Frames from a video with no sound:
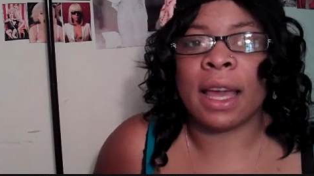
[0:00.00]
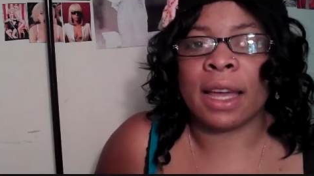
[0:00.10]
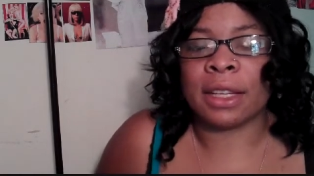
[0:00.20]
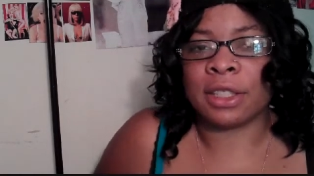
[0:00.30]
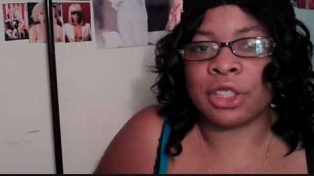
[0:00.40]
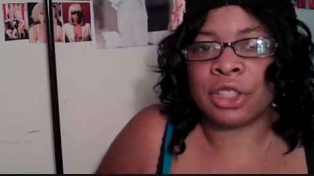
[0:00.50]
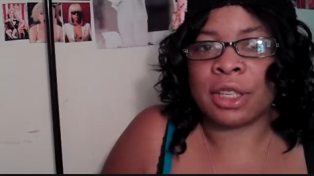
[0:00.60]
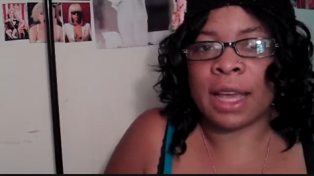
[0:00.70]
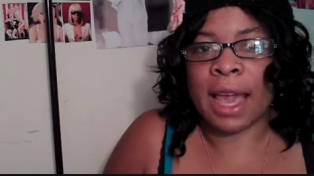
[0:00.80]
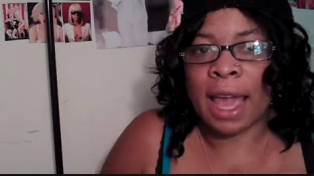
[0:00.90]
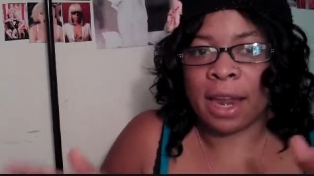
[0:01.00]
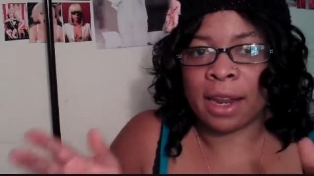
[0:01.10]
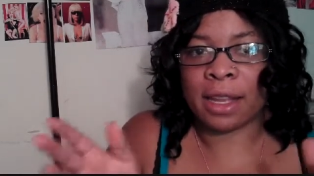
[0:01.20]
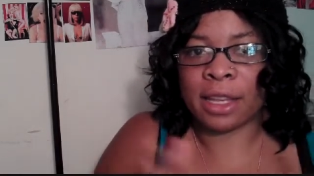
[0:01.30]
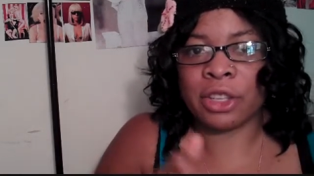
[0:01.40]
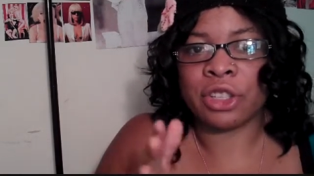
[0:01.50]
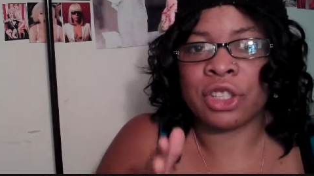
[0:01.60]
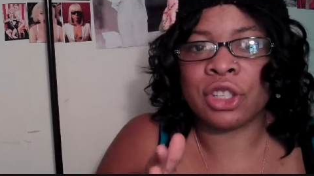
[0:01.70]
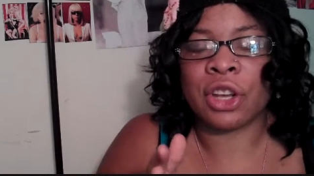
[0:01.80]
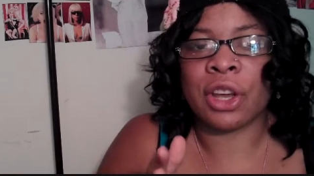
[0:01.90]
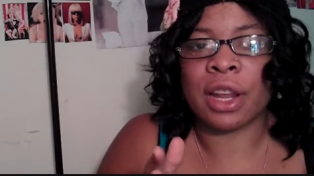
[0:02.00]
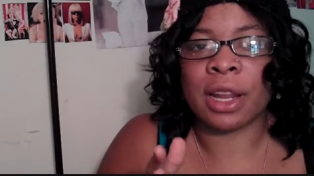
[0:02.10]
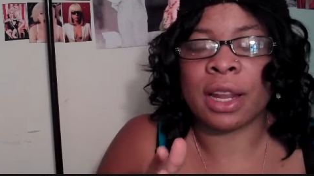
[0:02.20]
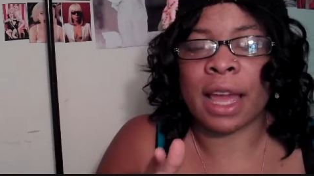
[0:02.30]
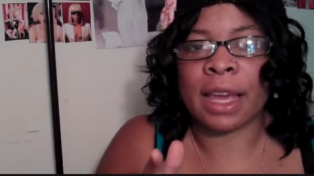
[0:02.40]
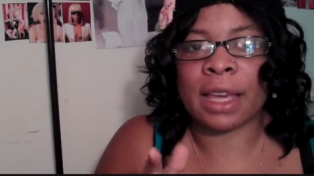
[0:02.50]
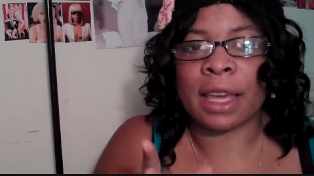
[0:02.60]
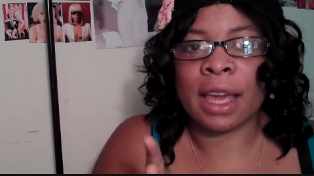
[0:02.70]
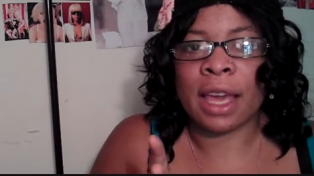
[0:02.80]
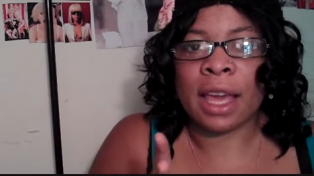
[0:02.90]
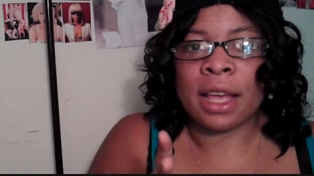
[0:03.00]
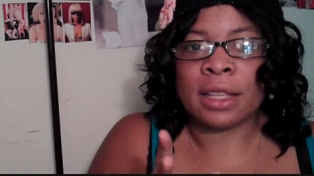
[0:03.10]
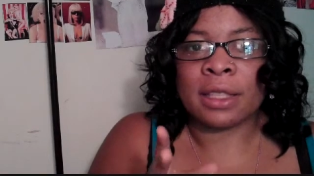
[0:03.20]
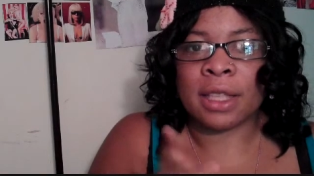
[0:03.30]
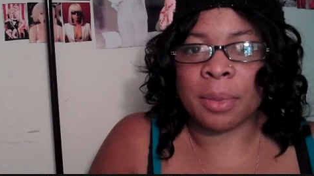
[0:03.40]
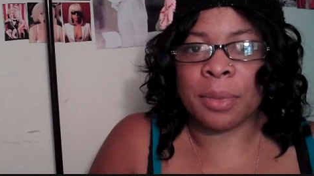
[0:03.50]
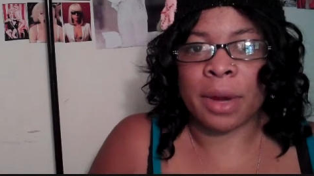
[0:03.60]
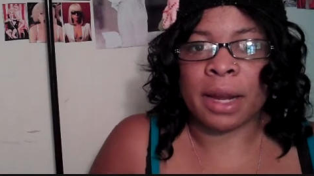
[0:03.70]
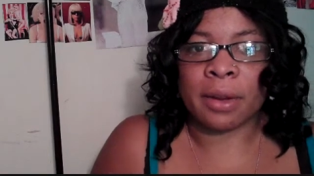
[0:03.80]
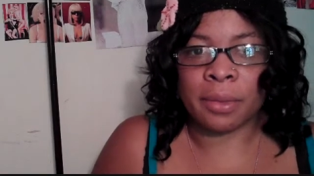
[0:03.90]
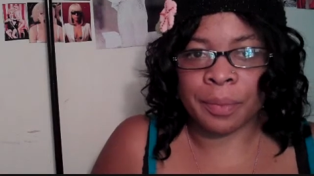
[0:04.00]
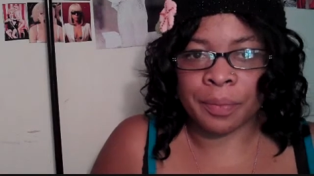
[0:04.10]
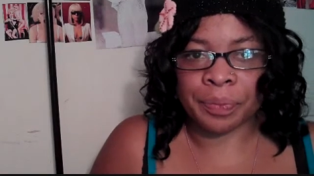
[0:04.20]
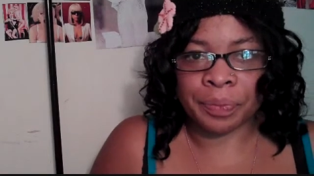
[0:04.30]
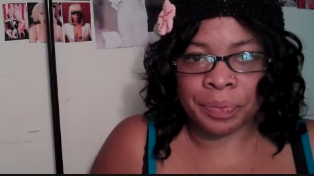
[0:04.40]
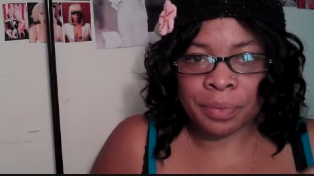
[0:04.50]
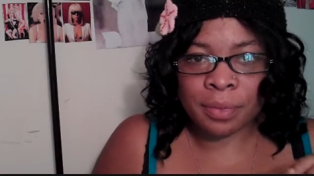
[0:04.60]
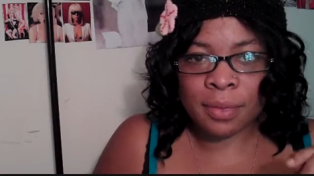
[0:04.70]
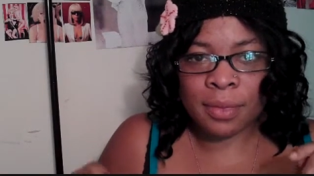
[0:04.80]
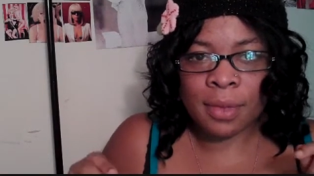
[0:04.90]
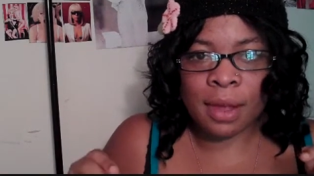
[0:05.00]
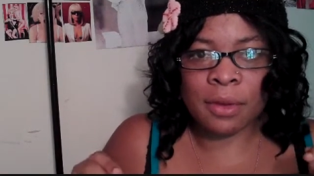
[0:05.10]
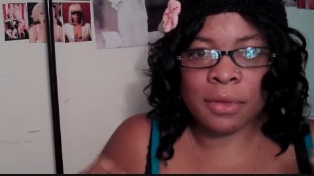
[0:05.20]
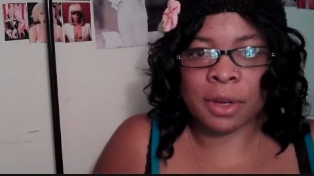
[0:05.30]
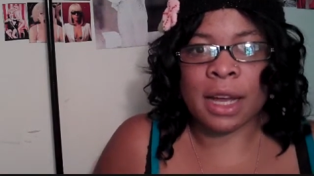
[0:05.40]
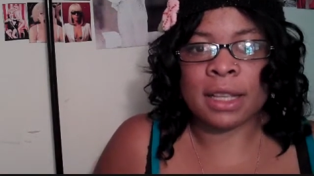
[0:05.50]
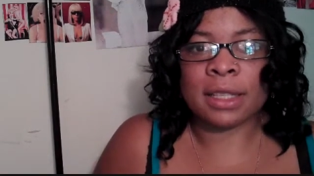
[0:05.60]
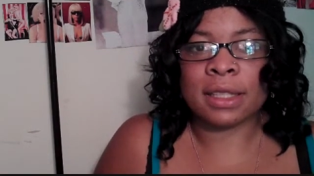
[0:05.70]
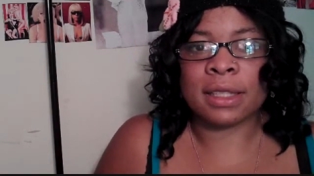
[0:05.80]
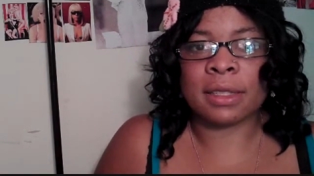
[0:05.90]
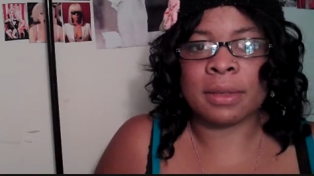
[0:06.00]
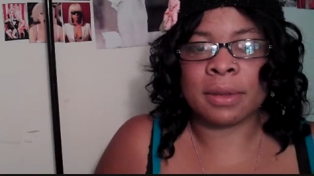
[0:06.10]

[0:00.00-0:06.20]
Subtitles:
And she had it each, like, separated for us.